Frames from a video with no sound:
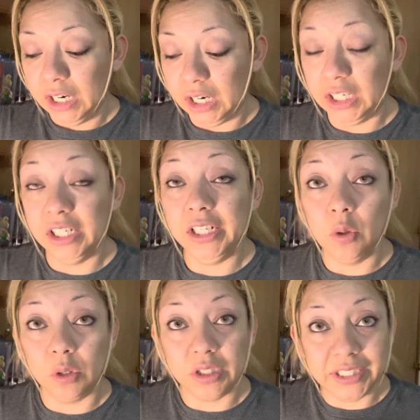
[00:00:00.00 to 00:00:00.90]
in
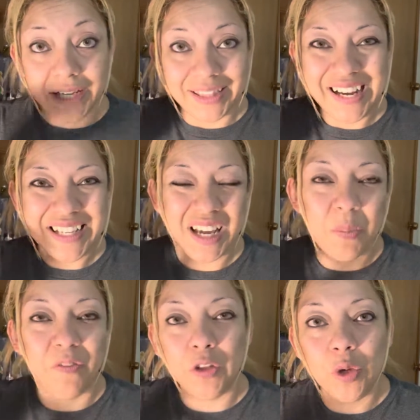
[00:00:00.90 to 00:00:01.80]
order to get that
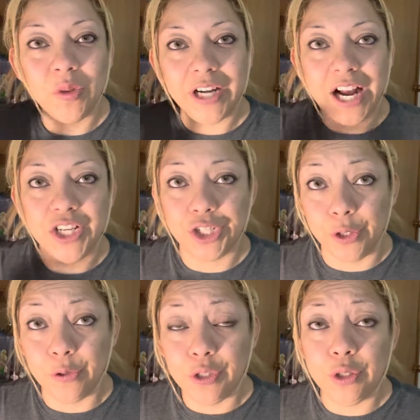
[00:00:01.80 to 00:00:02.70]
type of glow that I
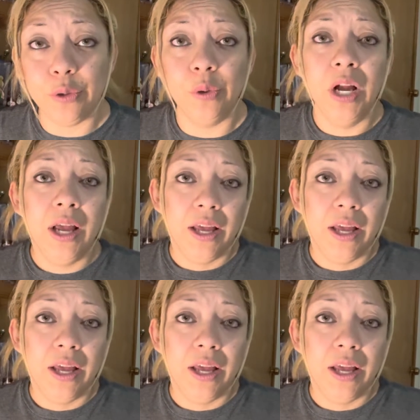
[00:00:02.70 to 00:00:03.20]
showed you